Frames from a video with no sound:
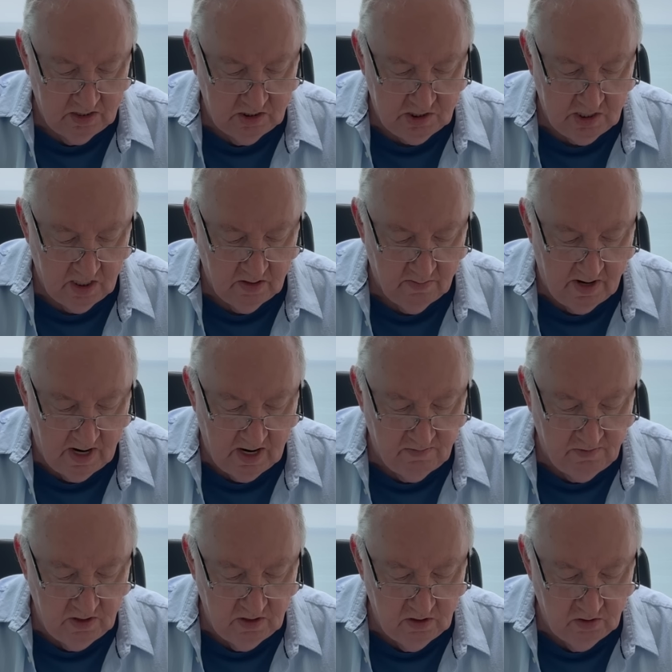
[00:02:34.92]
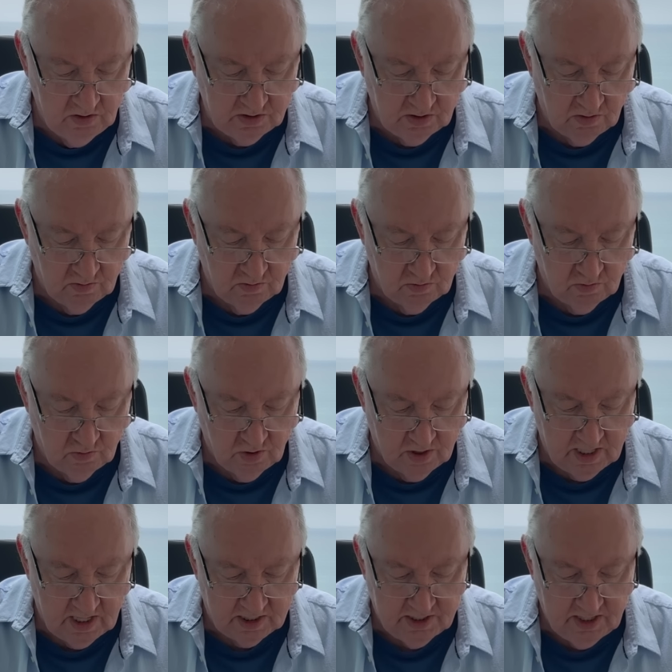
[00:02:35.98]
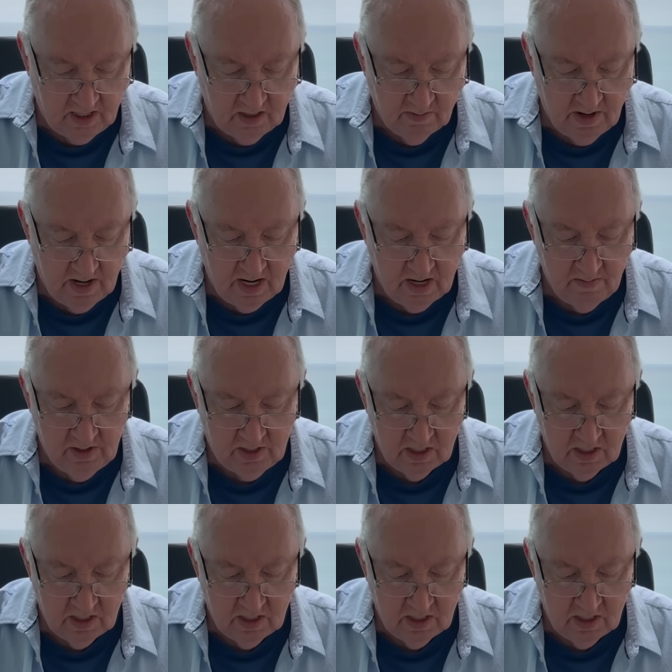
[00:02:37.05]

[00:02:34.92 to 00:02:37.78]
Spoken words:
share my views on what I think about it,